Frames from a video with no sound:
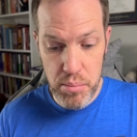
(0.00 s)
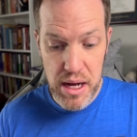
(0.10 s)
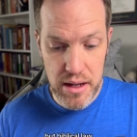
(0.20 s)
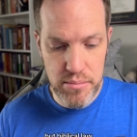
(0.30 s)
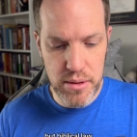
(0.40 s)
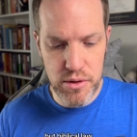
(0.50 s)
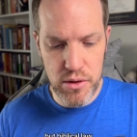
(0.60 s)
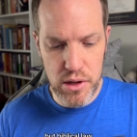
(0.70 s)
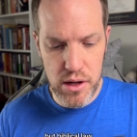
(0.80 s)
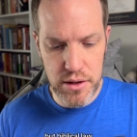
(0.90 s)
But
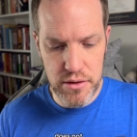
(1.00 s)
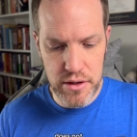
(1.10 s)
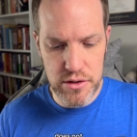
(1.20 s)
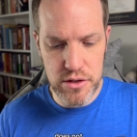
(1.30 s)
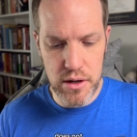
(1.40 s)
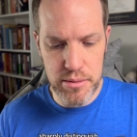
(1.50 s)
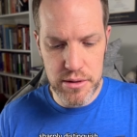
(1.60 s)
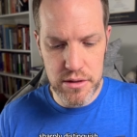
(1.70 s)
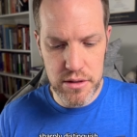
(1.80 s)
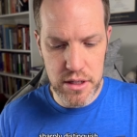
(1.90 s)
biblical law does not
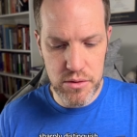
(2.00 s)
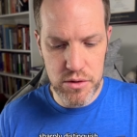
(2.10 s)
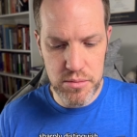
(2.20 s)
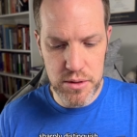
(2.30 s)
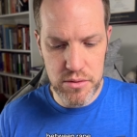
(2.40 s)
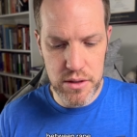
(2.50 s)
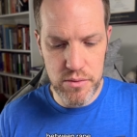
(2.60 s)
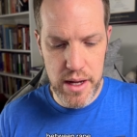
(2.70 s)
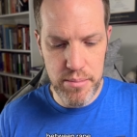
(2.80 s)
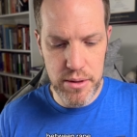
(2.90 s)
sharply distinguish
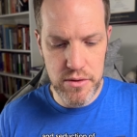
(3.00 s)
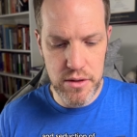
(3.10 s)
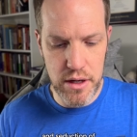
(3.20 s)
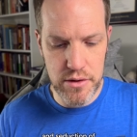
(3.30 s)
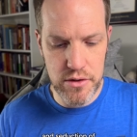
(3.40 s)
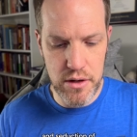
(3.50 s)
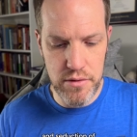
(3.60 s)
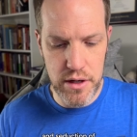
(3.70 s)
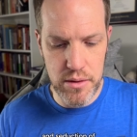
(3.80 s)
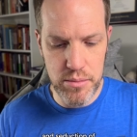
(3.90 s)
between rape and seduction
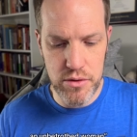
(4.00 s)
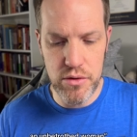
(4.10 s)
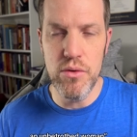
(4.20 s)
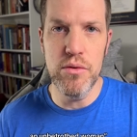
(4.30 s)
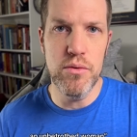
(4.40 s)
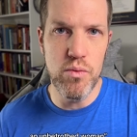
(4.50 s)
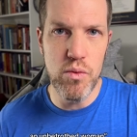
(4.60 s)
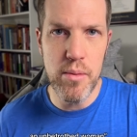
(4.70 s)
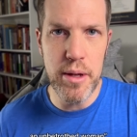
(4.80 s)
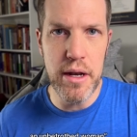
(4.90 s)
of an unbetrothed
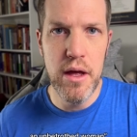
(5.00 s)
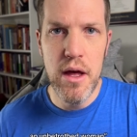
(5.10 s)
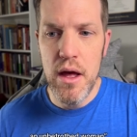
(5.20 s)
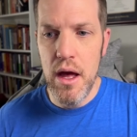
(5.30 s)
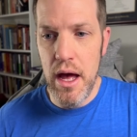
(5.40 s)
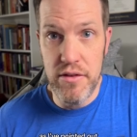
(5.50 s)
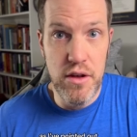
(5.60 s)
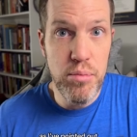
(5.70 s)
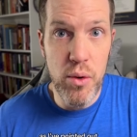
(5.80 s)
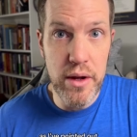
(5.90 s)
woman. As
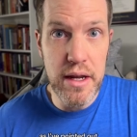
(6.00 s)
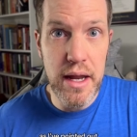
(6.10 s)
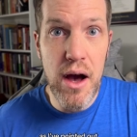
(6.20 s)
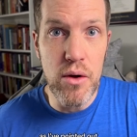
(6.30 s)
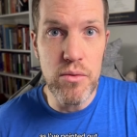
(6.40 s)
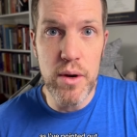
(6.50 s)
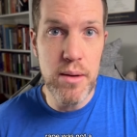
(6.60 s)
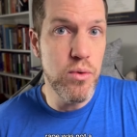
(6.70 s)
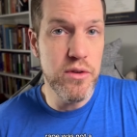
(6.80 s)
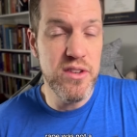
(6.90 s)
I've pointed out,
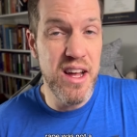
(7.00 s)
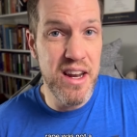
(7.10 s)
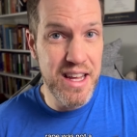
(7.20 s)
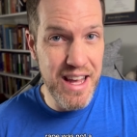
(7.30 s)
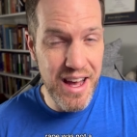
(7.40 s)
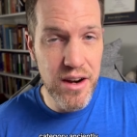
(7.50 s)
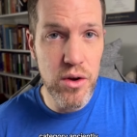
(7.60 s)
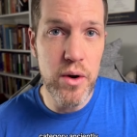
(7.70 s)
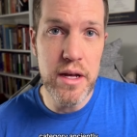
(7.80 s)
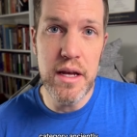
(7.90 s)
rape was not a
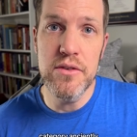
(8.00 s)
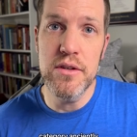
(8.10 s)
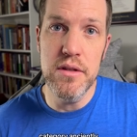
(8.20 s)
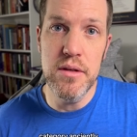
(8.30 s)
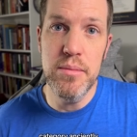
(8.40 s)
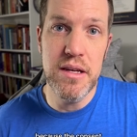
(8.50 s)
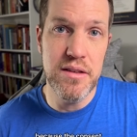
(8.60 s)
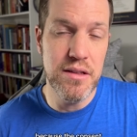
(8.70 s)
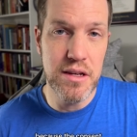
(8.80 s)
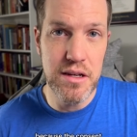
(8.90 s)
category anciently
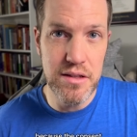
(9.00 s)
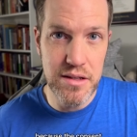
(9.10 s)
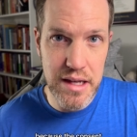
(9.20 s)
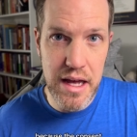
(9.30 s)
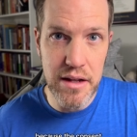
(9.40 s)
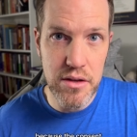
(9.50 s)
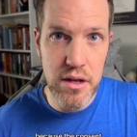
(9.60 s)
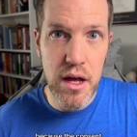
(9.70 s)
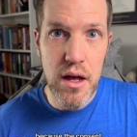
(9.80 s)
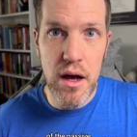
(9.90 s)
because the
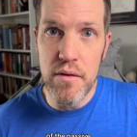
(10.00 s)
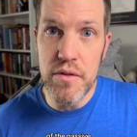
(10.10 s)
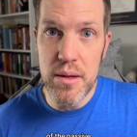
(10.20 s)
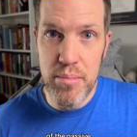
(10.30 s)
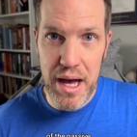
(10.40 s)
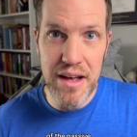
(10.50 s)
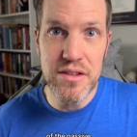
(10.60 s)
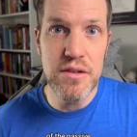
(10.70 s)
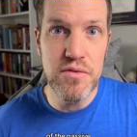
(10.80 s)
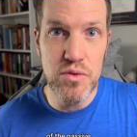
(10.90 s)
consent of the
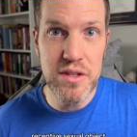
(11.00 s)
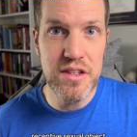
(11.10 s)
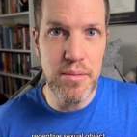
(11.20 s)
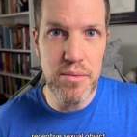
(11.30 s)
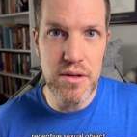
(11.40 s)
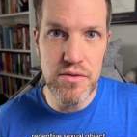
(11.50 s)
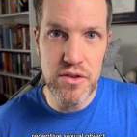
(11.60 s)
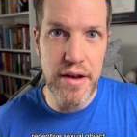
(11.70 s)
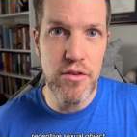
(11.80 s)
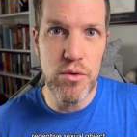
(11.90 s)
passive receptive
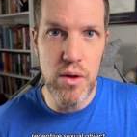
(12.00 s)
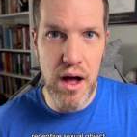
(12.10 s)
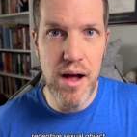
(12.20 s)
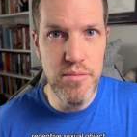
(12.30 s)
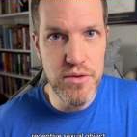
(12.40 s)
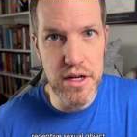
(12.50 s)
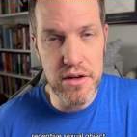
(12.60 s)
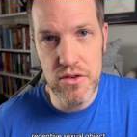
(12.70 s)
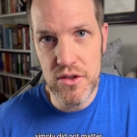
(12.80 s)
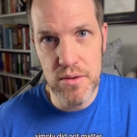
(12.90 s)
sexual
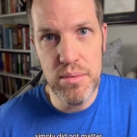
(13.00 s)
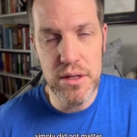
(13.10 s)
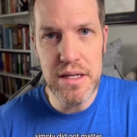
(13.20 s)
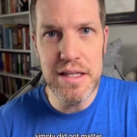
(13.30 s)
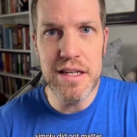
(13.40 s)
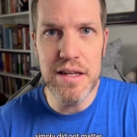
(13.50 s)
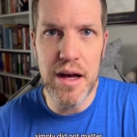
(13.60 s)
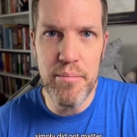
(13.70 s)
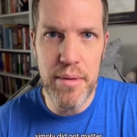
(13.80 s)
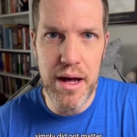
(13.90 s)
object simply did
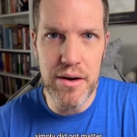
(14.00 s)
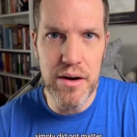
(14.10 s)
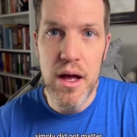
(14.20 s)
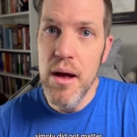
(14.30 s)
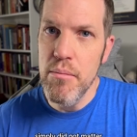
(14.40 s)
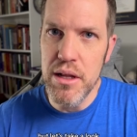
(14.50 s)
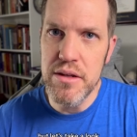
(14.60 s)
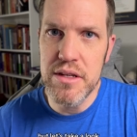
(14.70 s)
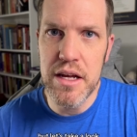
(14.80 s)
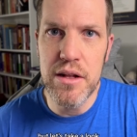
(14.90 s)
not matter. But
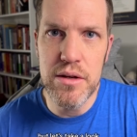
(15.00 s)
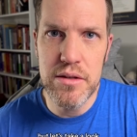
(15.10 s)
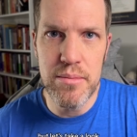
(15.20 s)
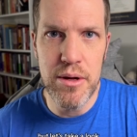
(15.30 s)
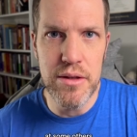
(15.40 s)
let's take a look at some